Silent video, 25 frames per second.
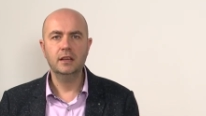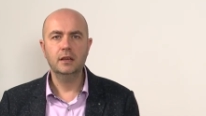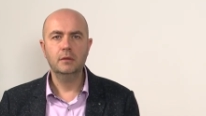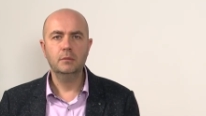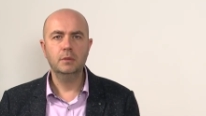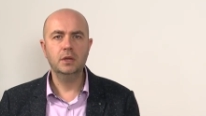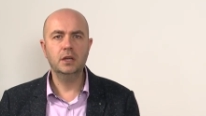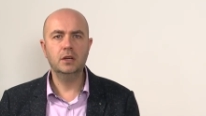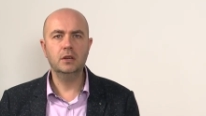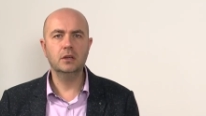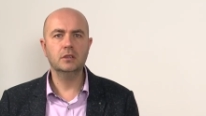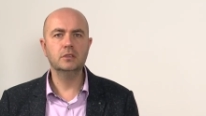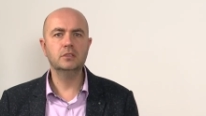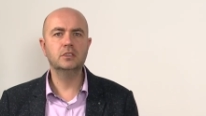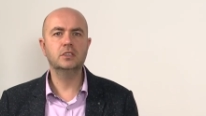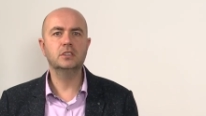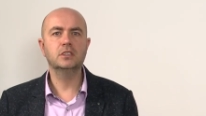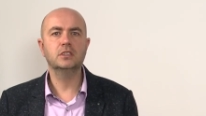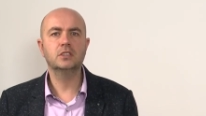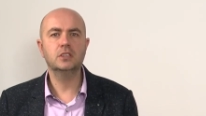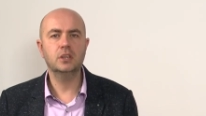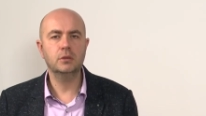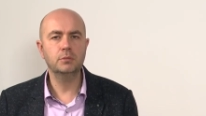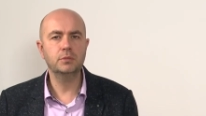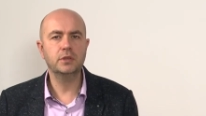Because
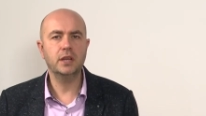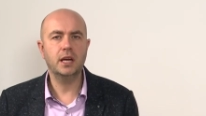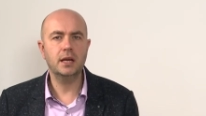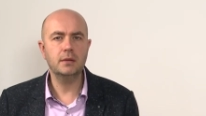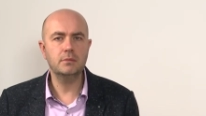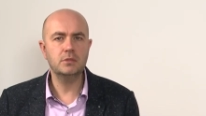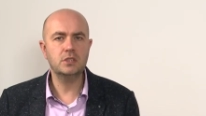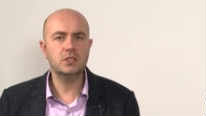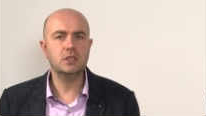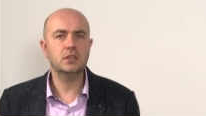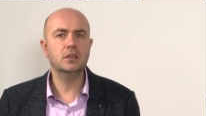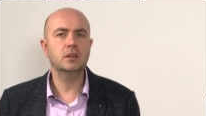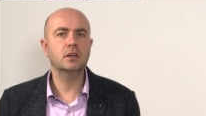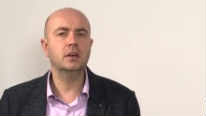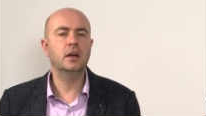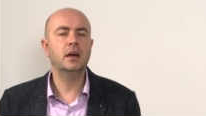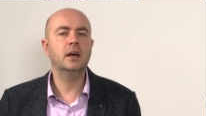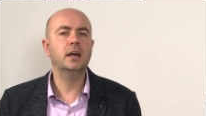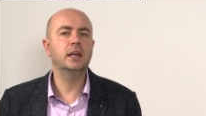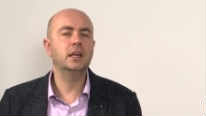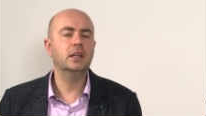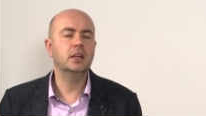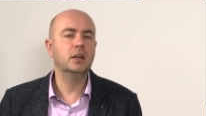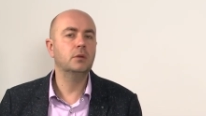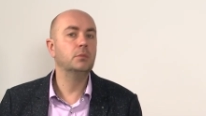sometimes a
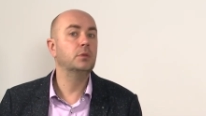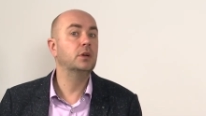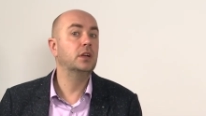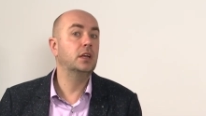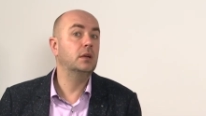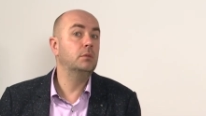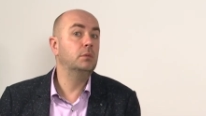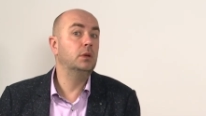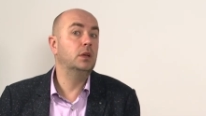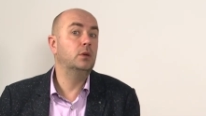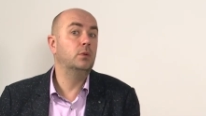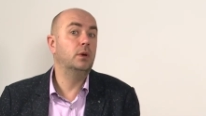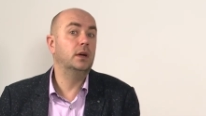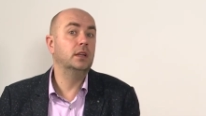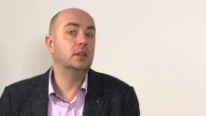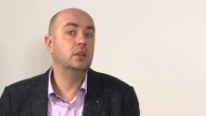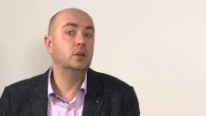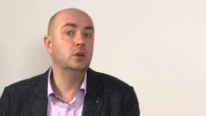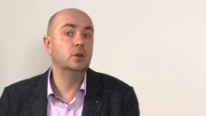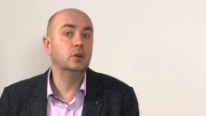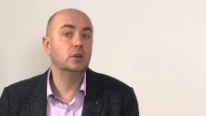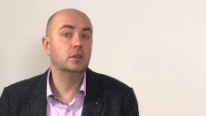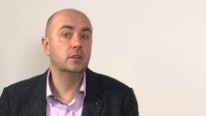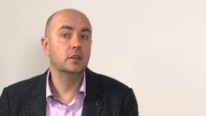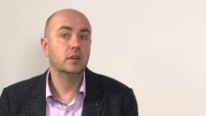higher number can be quite
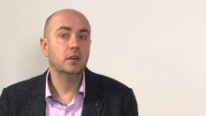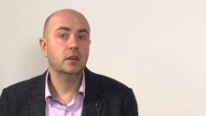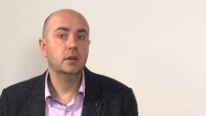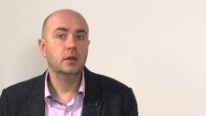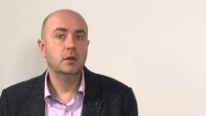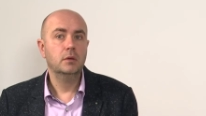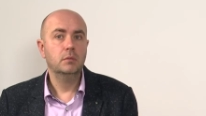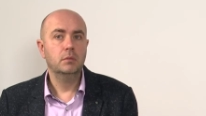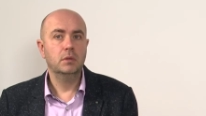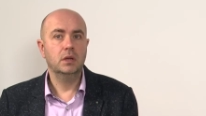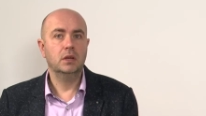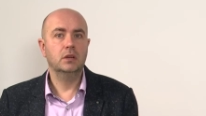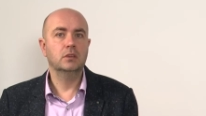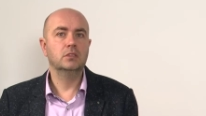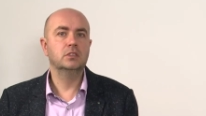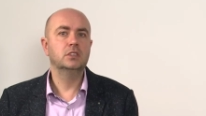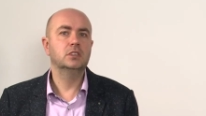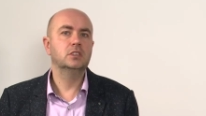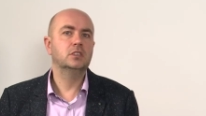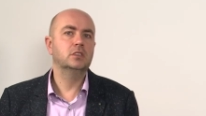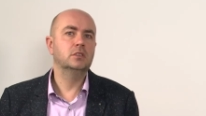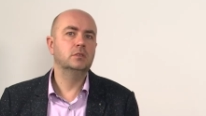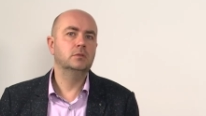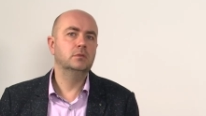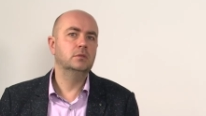good,
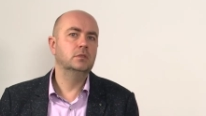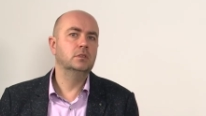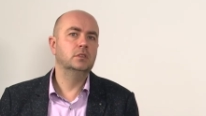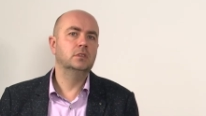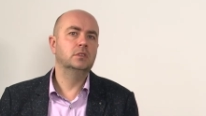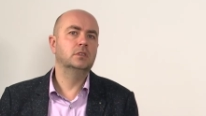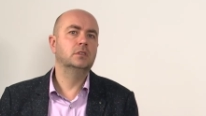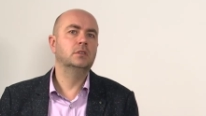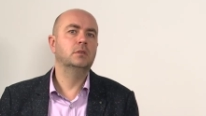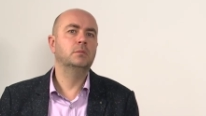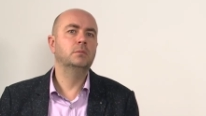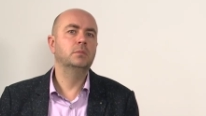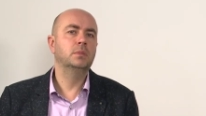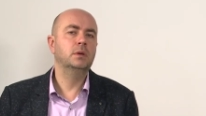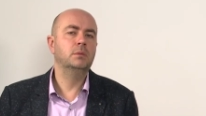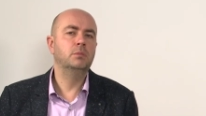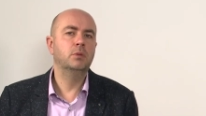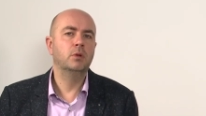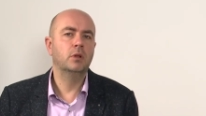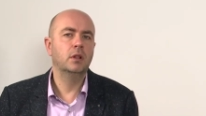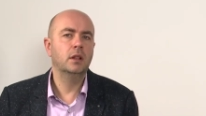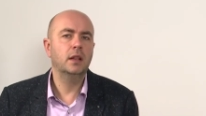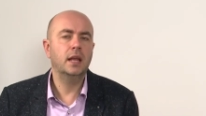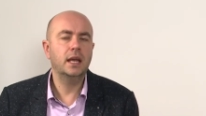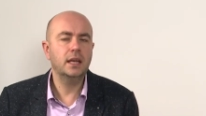because some
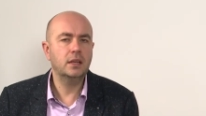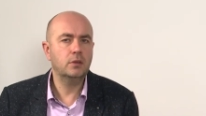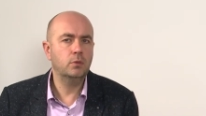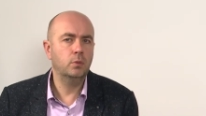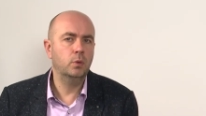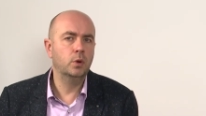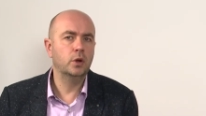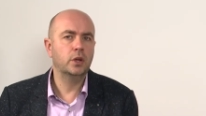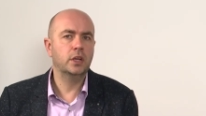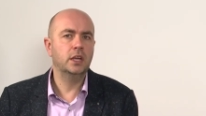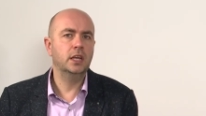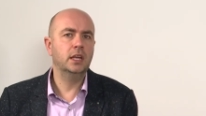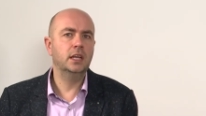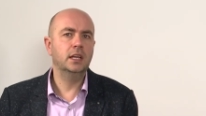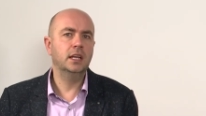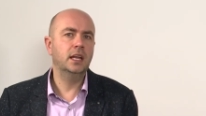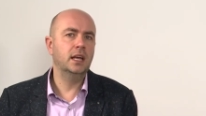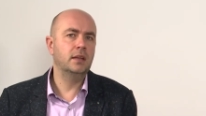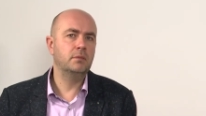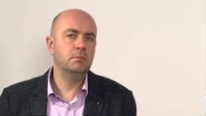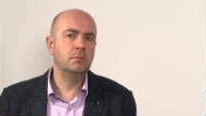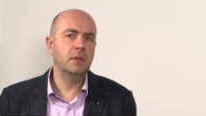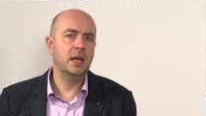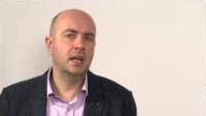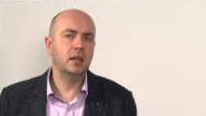people like working
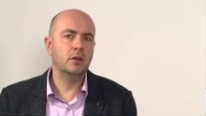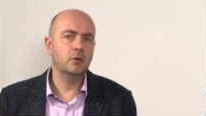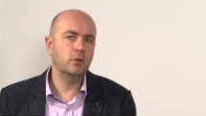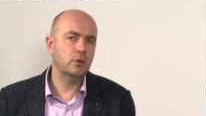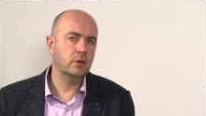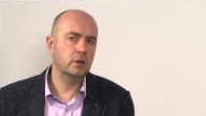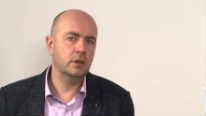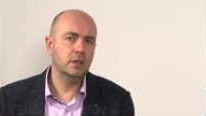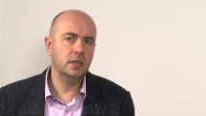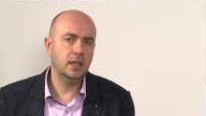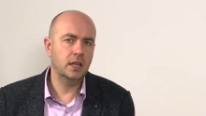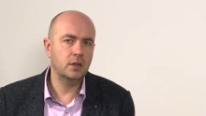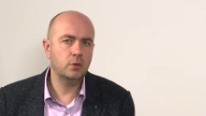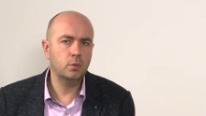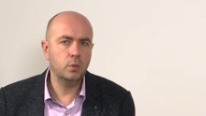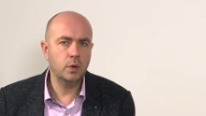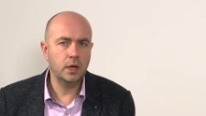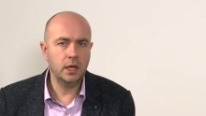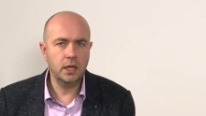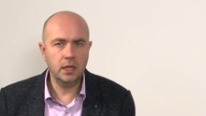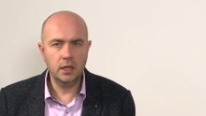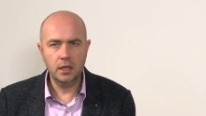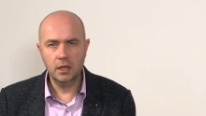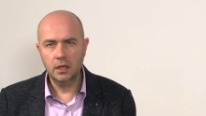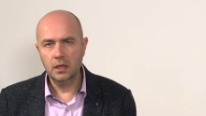that manner or in that
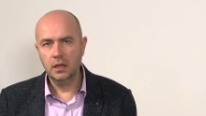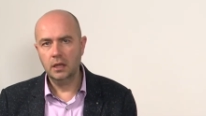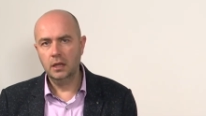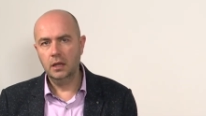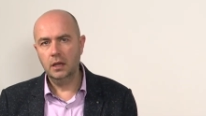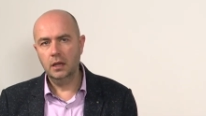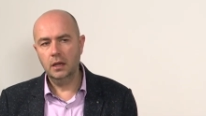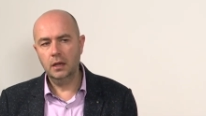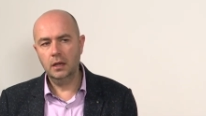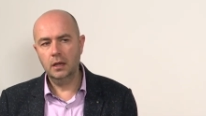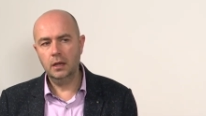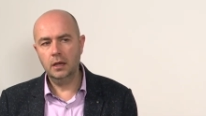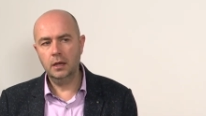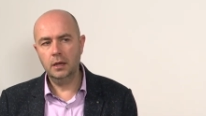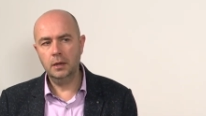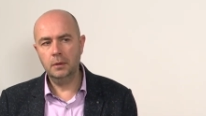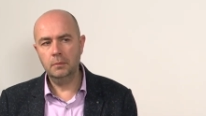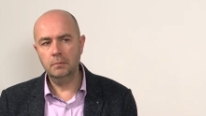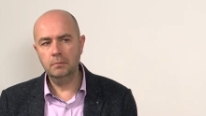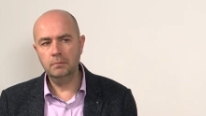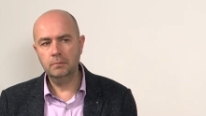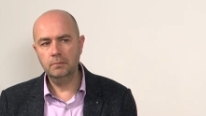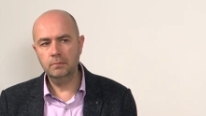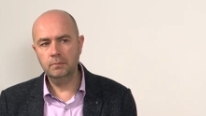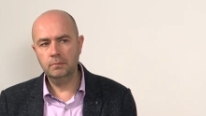way,
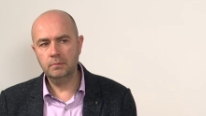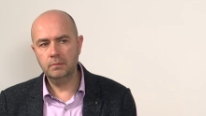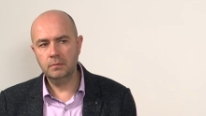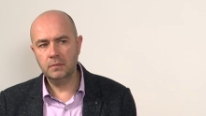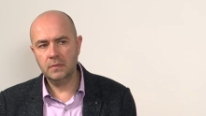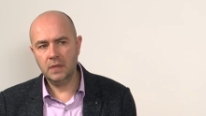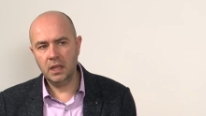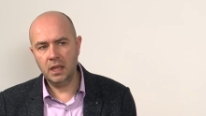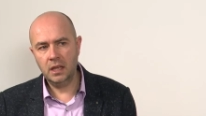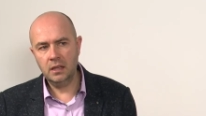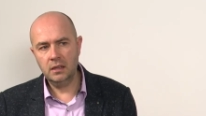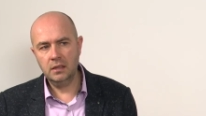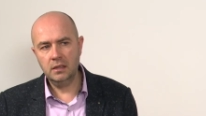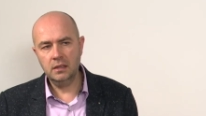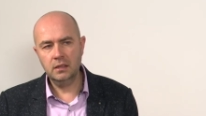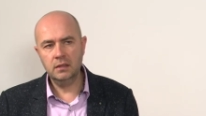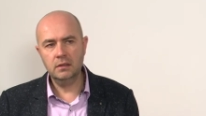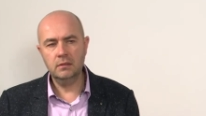and